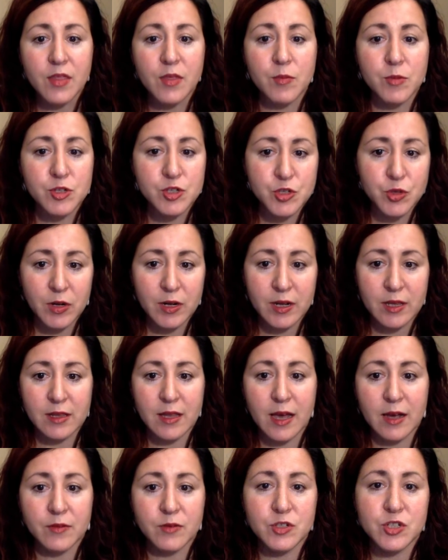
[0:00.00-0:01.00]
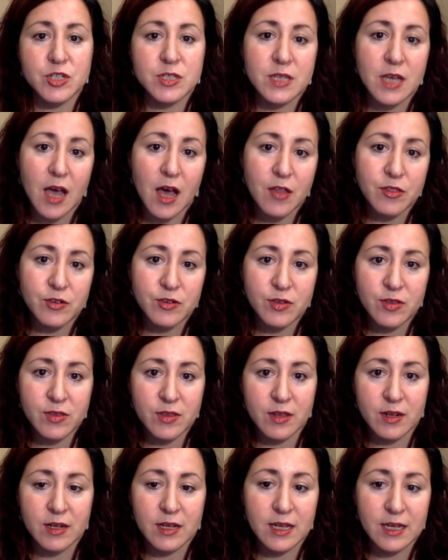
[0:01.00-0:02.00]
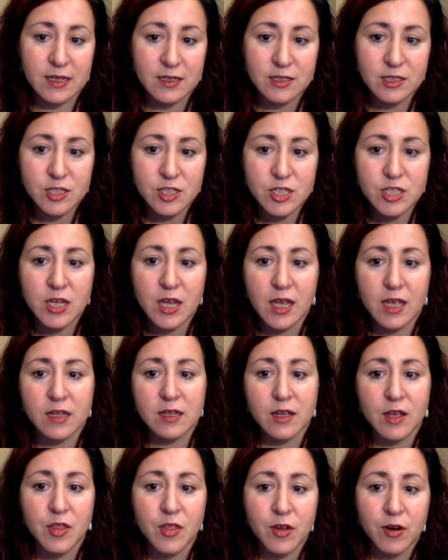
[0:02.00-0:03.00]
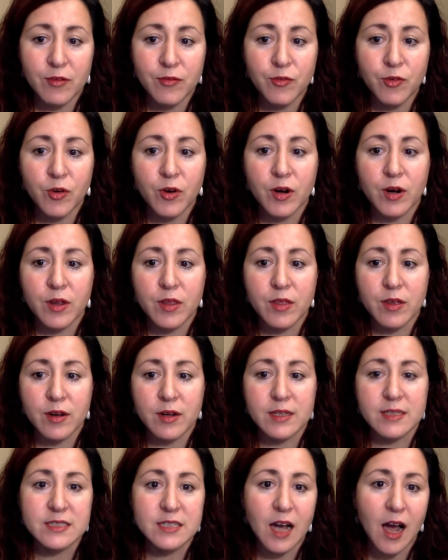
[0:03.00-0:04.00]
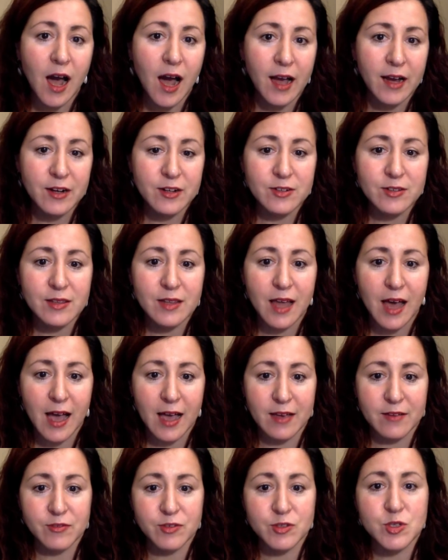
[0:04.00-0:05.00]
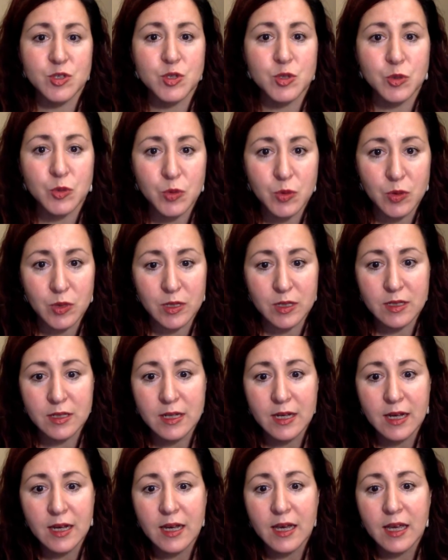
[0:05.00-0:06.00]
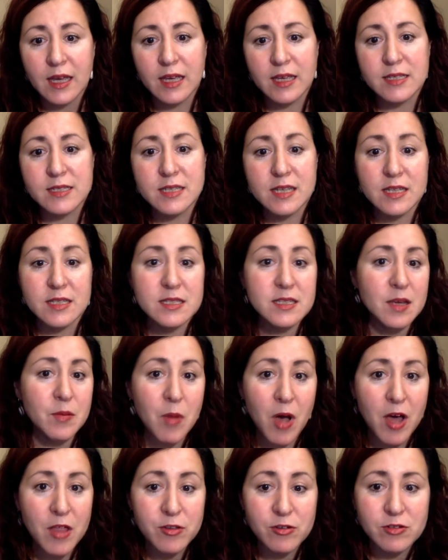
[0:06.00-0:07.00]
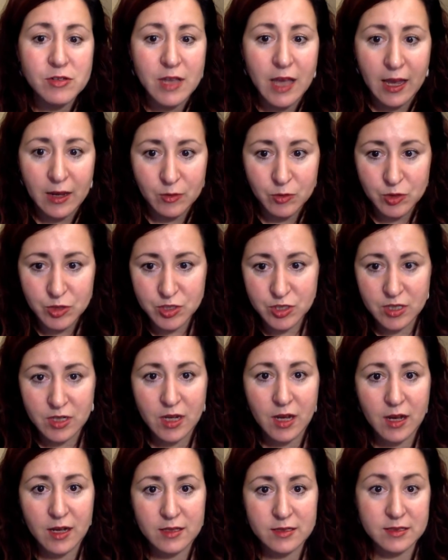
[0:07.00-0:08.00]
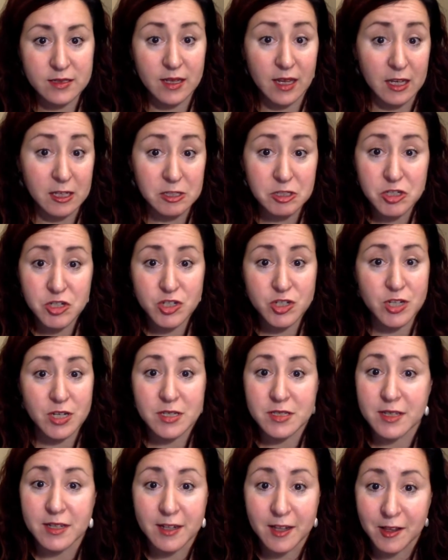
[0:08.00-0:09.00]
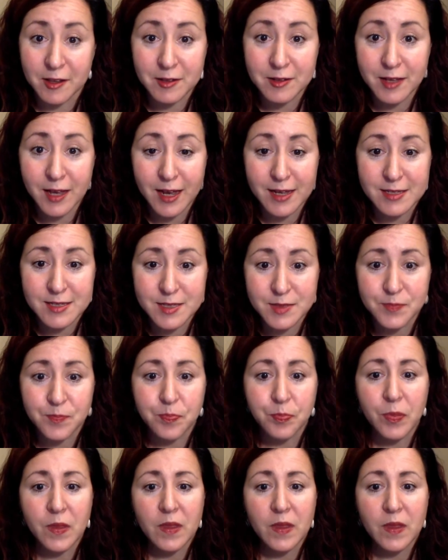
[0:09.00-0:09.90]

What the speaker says: the majority language is other than English, and therefore their entire life in school is in some other language, and English is just another class.